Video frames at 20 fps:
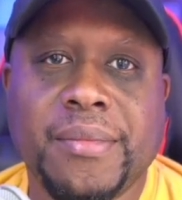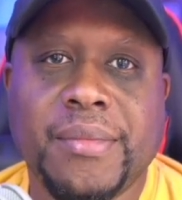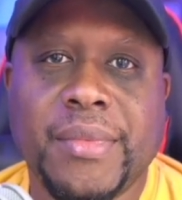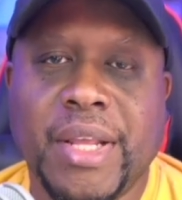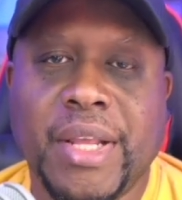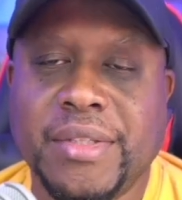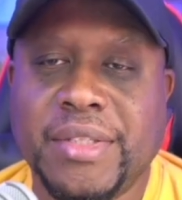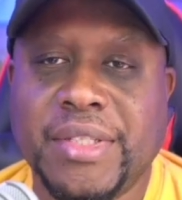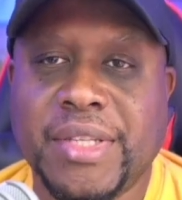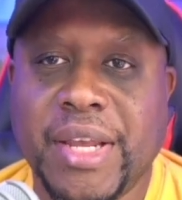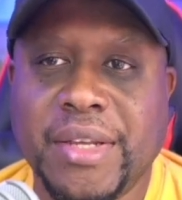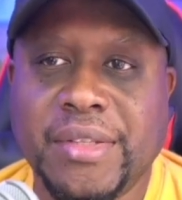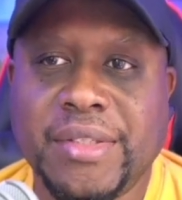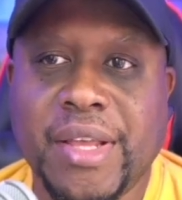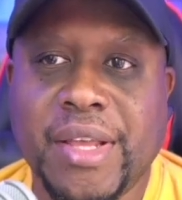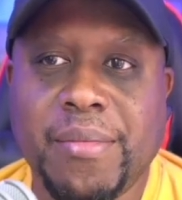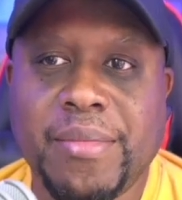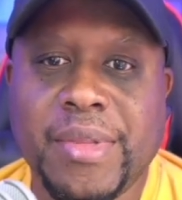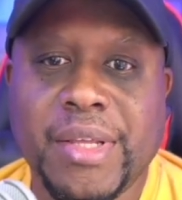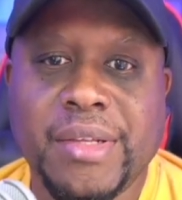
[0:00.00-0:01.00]
and say
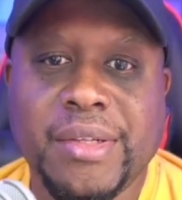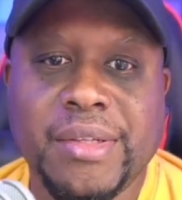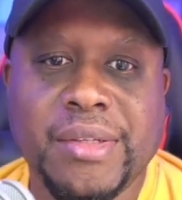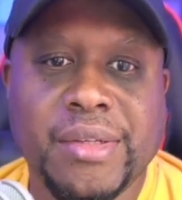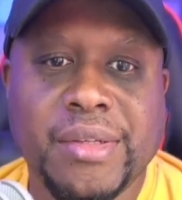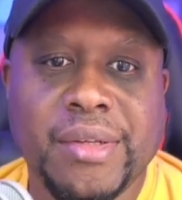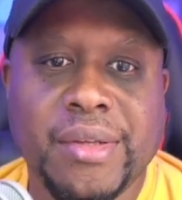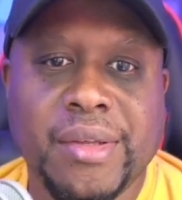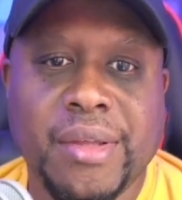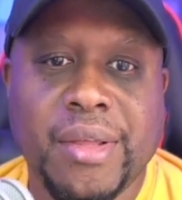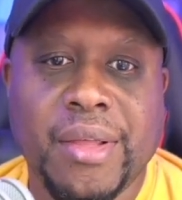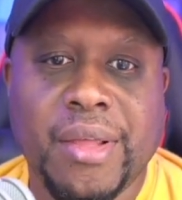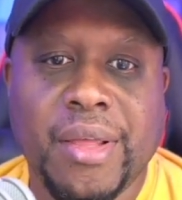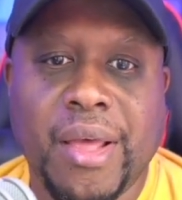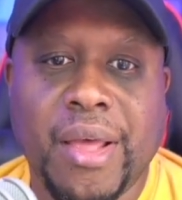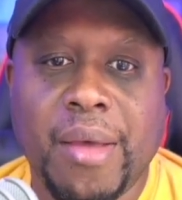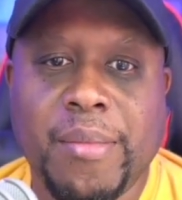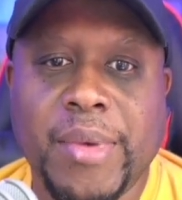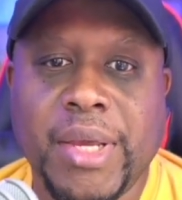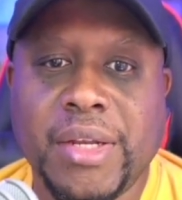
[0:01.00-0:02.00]
something.
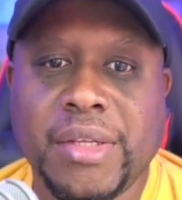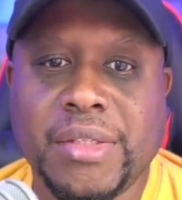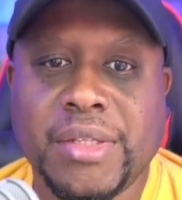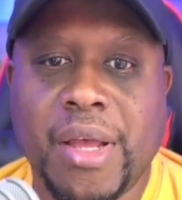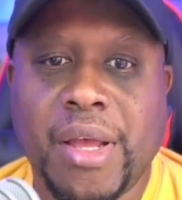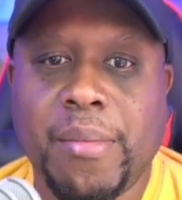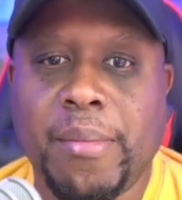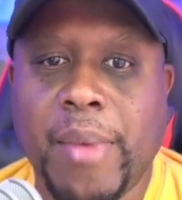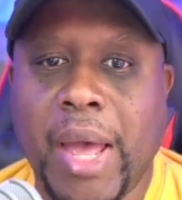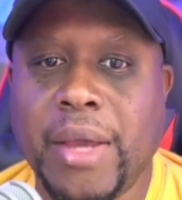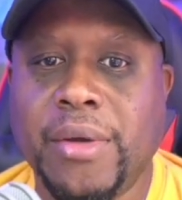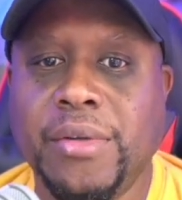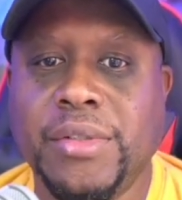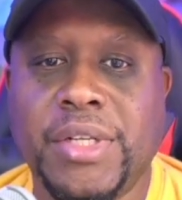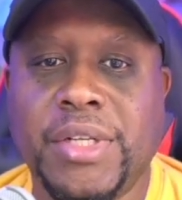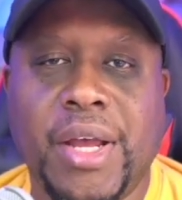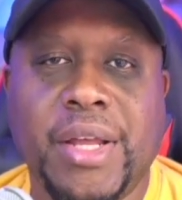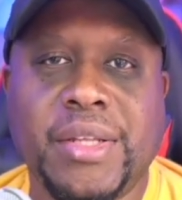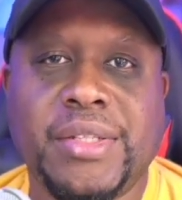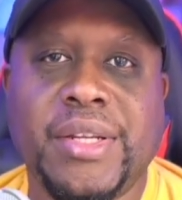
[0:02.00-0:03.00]
I mean, is uh, Michael
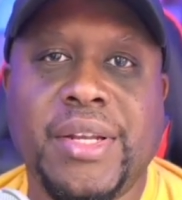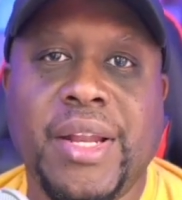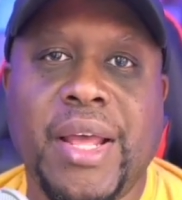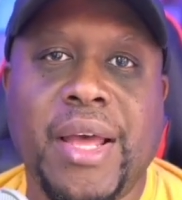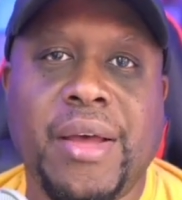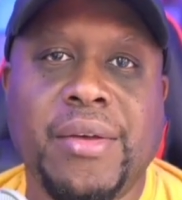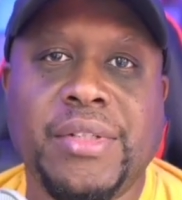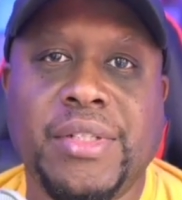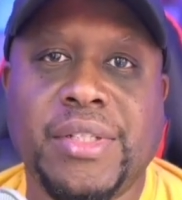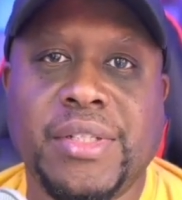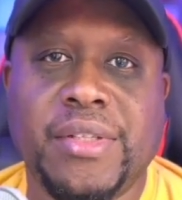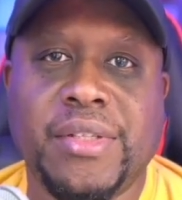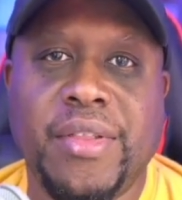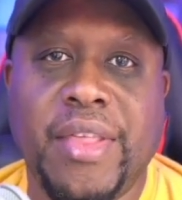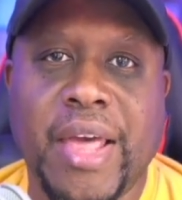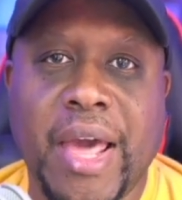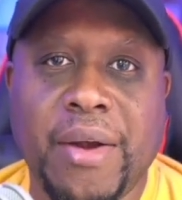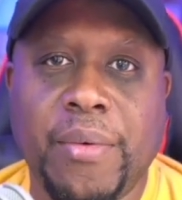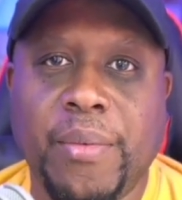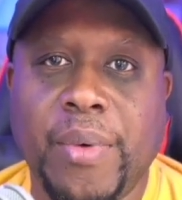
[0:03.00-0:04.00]
Johnson now just
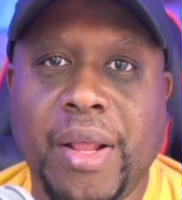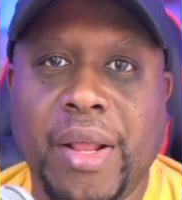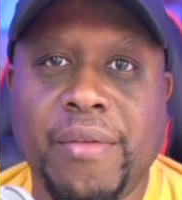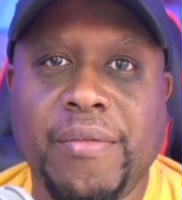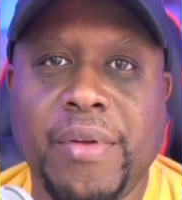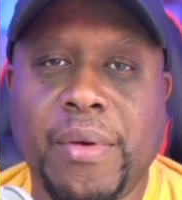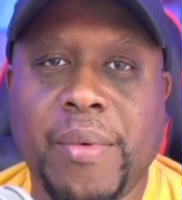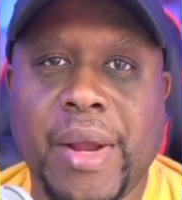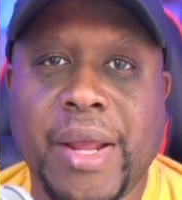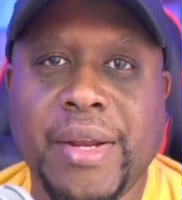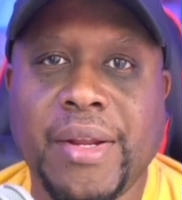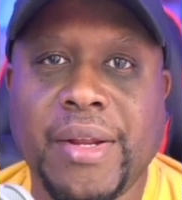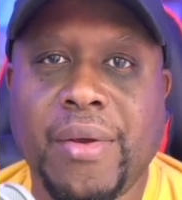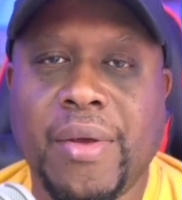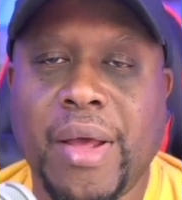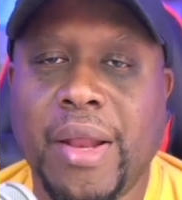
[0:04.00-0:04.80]
that irrelevant right now?